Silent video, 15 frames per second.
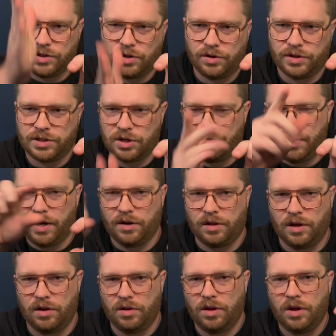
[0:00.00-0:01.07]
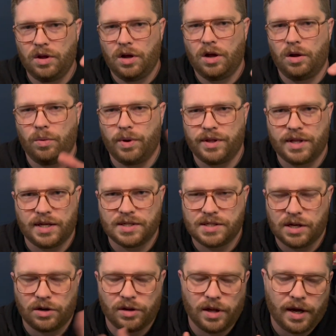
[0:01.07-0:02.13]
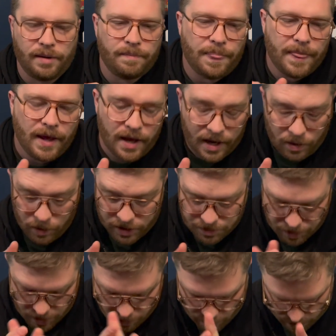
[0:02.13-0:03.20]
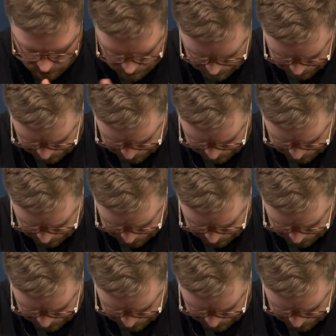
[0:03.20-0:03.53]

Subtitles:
long as they're parallel with that center line. It works pretty well.